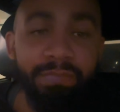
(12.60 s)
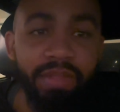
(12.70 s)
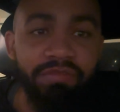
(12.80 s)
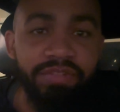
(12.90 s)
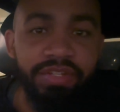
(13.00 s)

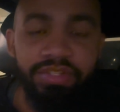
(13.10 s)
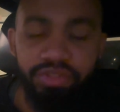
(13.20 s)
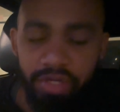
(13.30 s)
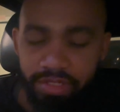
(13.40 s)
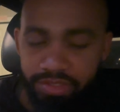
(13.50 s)
have chest and
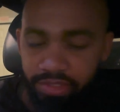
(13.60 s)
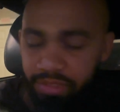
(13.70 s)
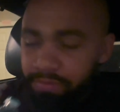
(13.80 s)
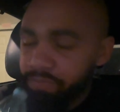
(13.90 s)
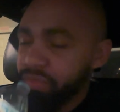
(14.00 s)
tries
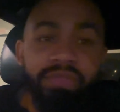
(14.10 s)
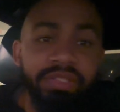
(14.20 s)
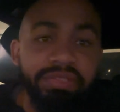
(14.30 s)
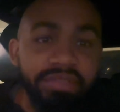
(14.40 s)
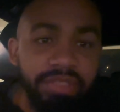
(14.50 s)
today.
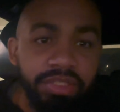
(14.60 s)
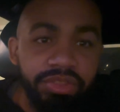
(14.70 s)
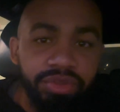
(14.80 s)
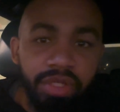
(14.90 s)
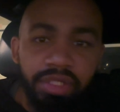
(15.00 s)
Chest
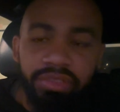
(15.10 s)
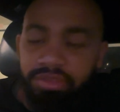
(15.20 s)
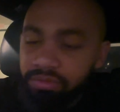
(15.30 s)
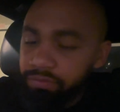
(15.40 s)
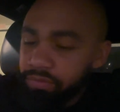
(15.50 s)
tries
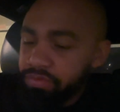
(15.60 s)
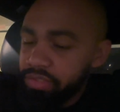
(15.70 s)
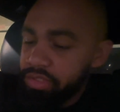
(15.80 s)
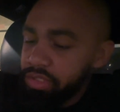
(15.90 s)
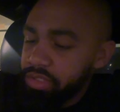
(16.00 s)
and
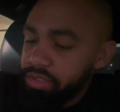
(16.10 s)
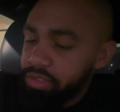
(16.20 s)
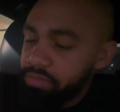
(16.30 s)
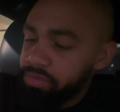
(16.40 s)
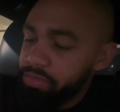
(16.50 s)
15K
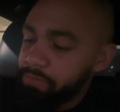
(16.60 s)
steps.